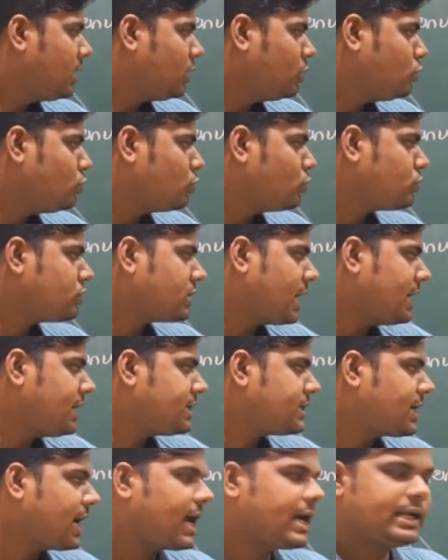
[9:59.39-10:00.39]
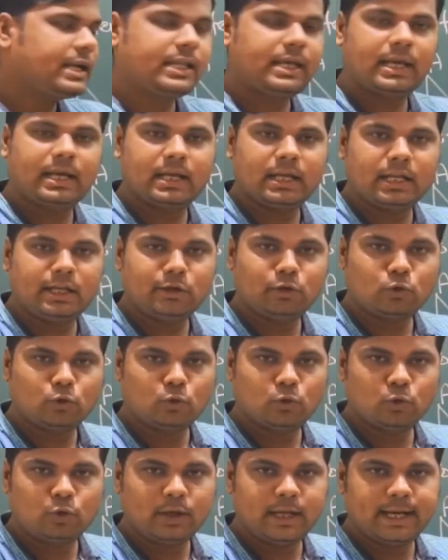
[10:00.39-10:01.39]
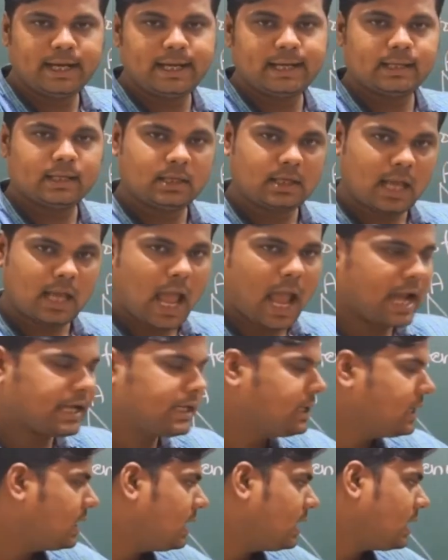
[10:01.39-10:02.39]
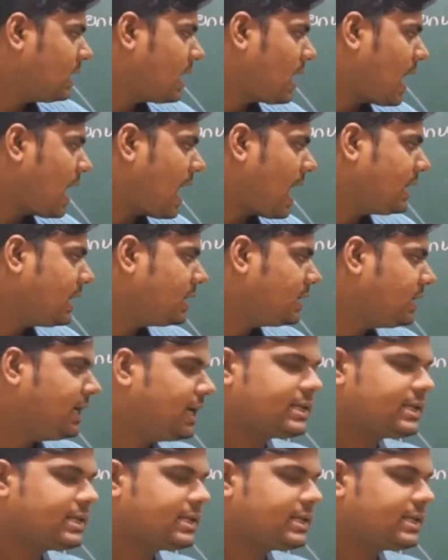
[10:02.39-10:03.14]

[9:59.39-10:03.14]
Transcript: two sides and their included angle, and yes